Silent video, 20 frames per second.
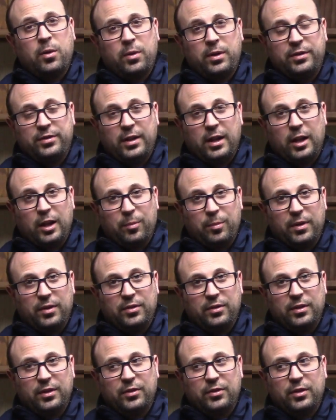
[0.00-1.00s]
reselling
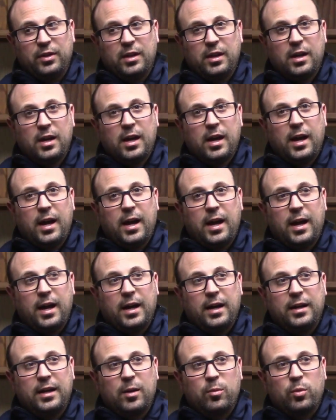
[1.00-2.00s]
business,
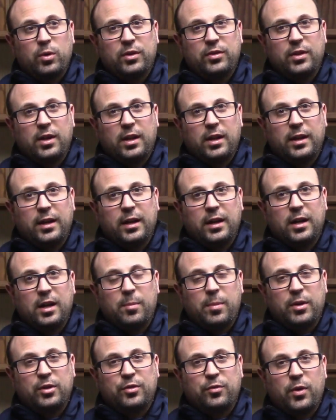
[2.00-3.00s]
and I'm reselling a
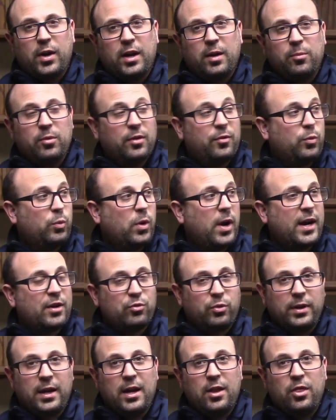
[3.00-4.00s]
bunch of random stuff. We're
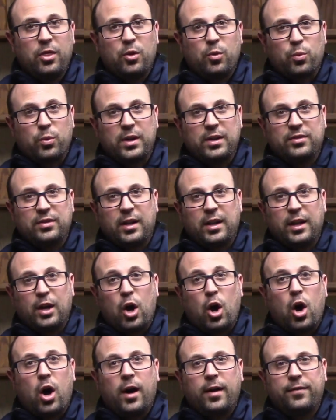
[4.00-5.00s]
actually in the reselling
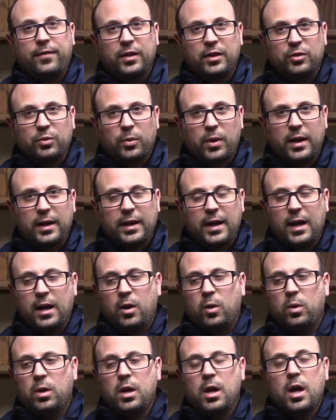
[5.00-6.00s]
office right
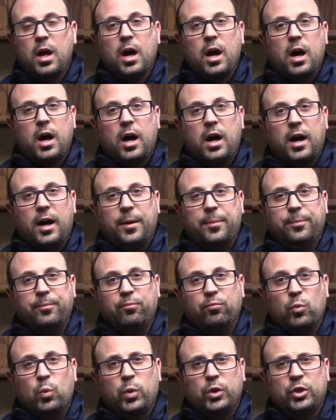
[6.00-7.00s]
now,
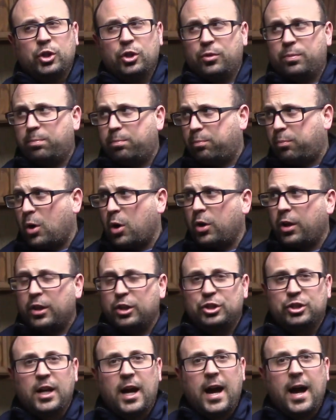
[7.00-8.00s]
which is part of the
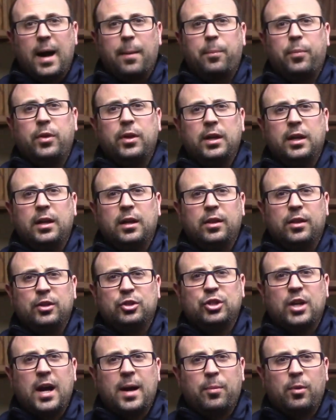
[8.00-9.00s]
shop. The
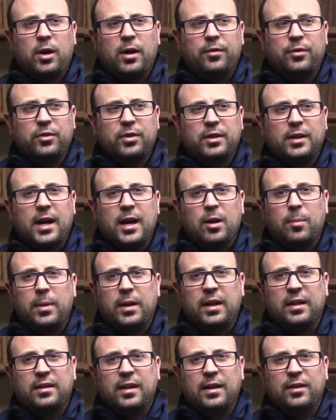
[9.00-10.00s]
shop office had kind of been
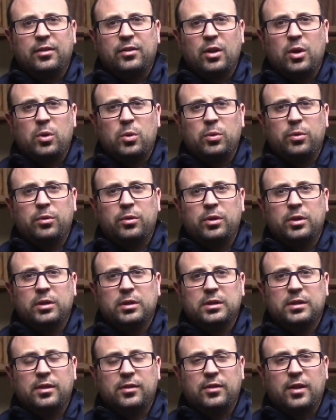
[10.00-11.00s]
a dead zone
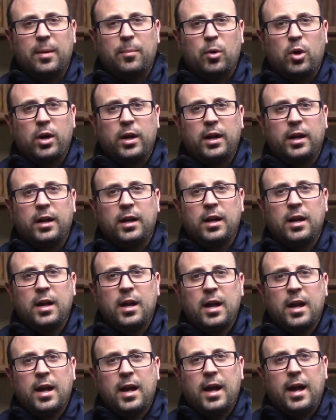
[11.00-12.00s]
since I bought it,
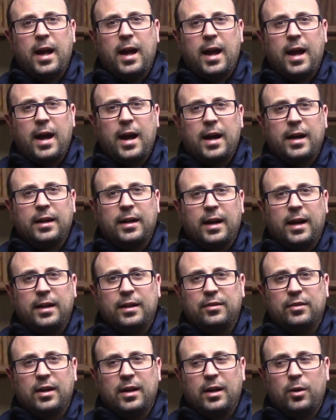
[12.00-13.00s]
and I
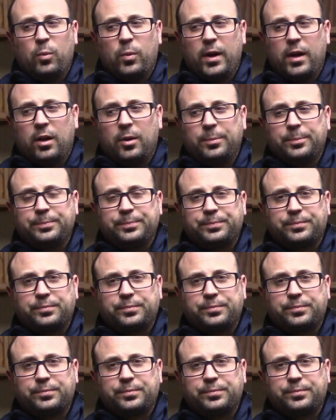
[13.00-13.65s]
decided, well,